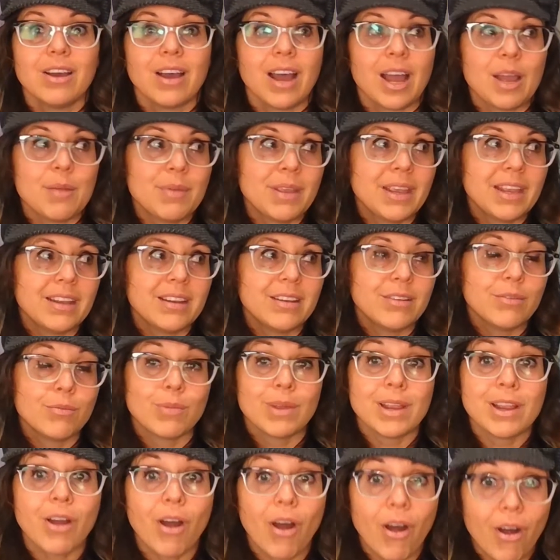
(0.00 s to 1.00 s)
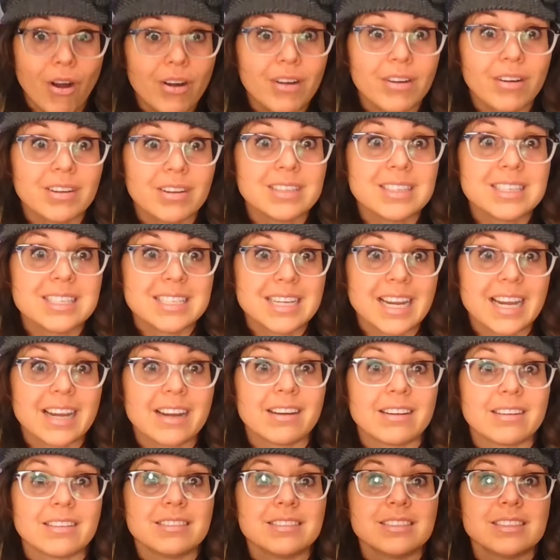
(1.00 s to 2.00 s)
I mean, we are on
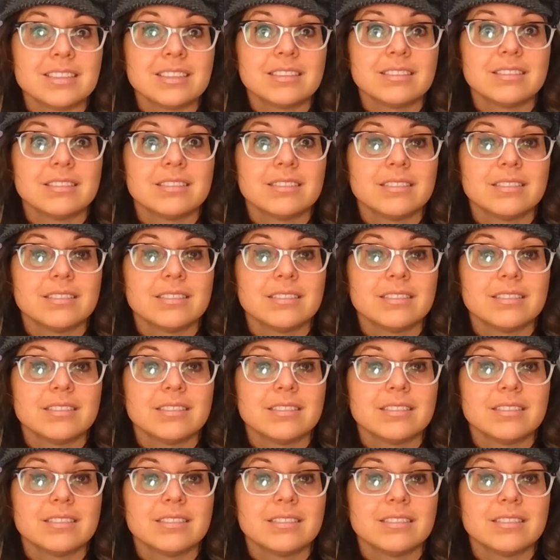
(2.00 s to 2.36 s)
stairs,